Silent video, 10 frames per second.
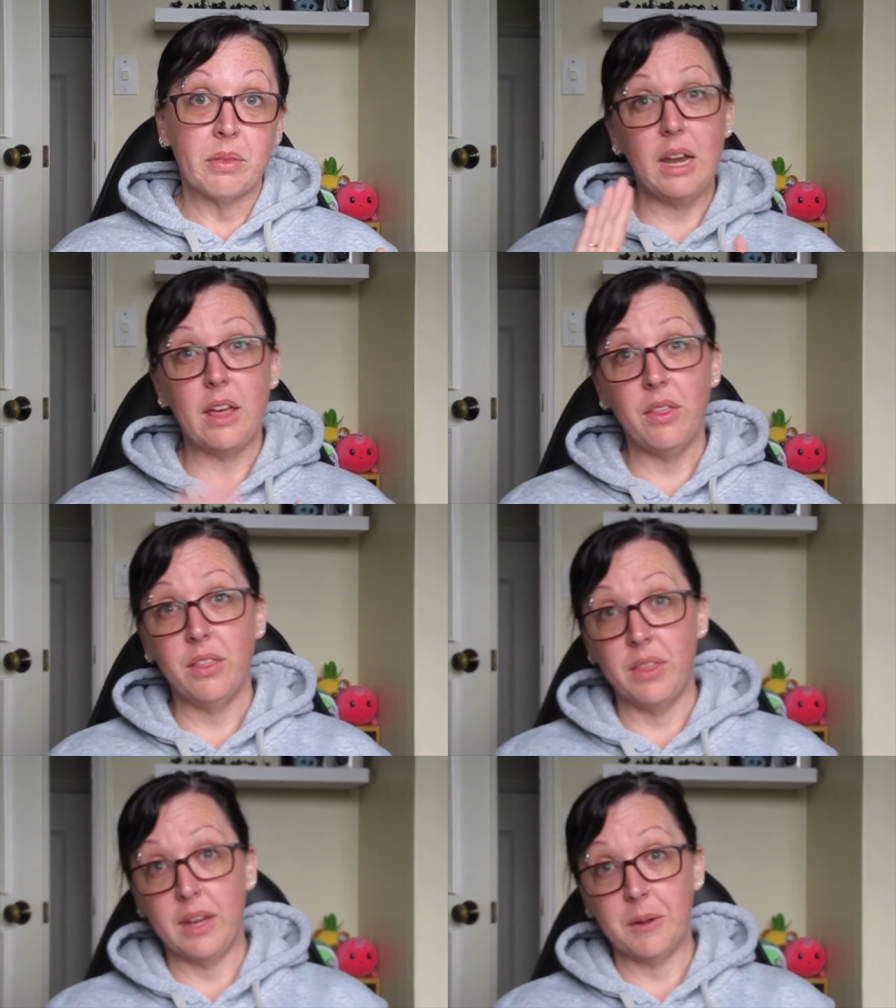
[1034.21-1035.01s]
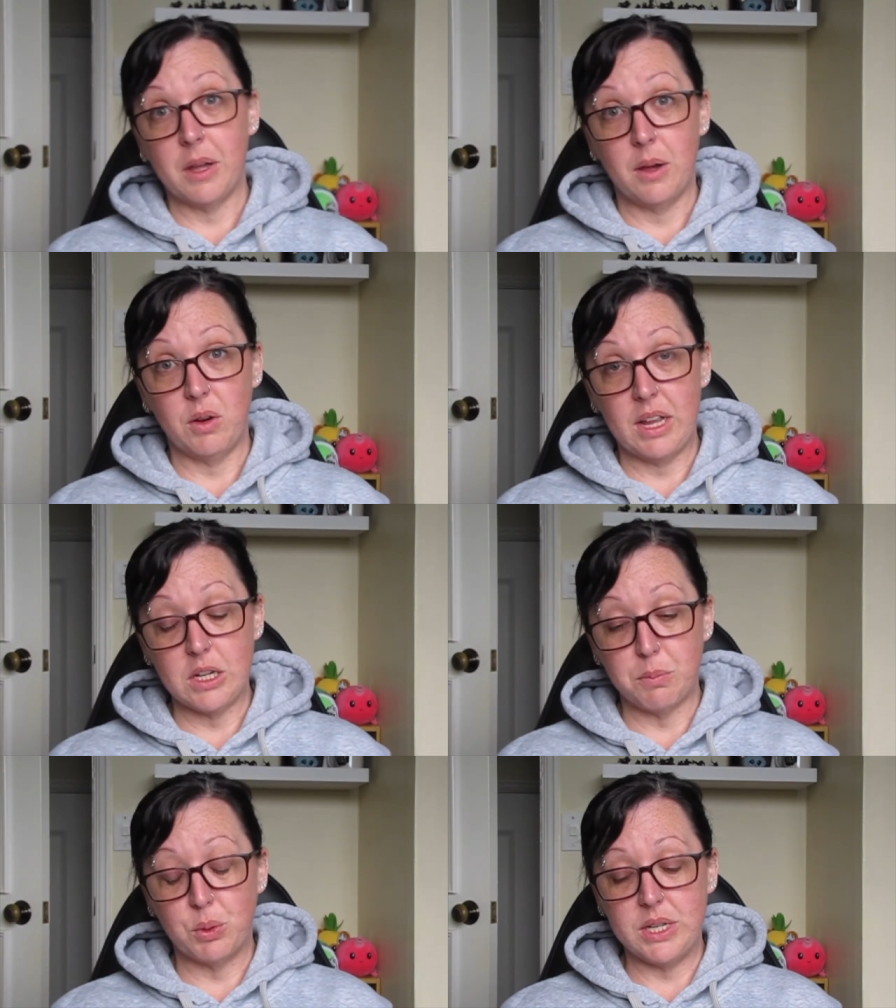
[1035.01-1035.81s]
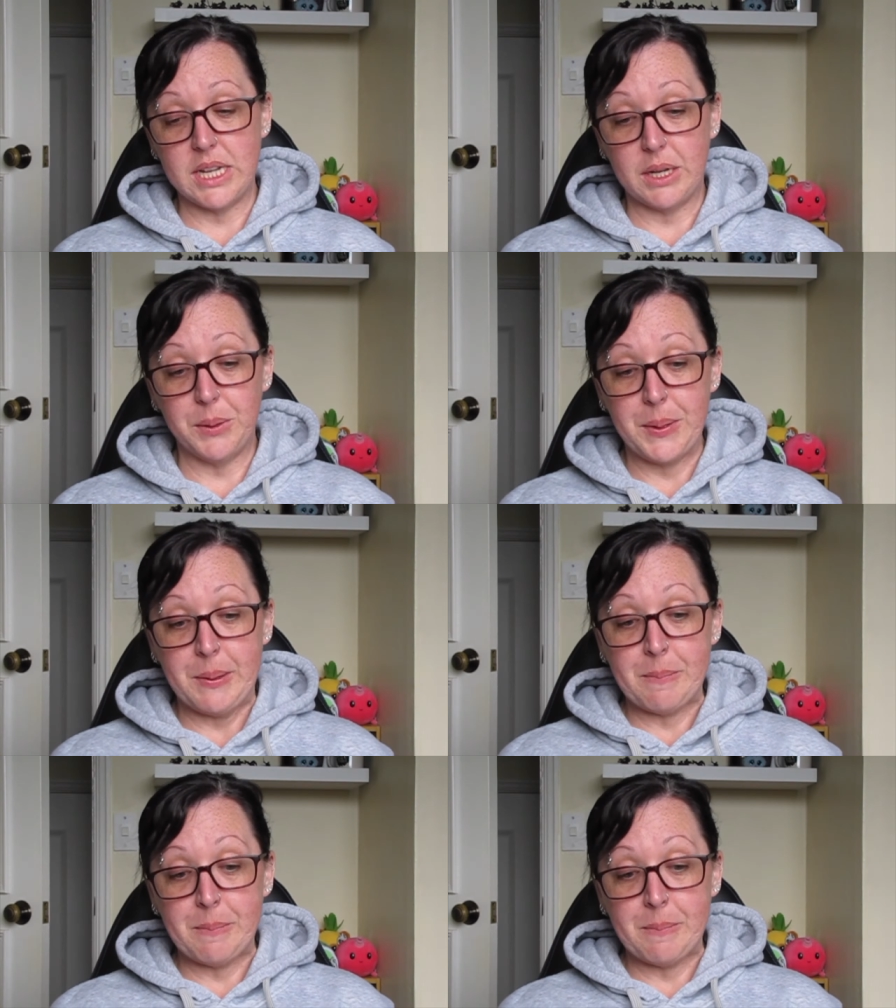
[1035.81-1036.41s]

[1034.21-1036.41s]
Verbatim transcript: Another thing I would like to point out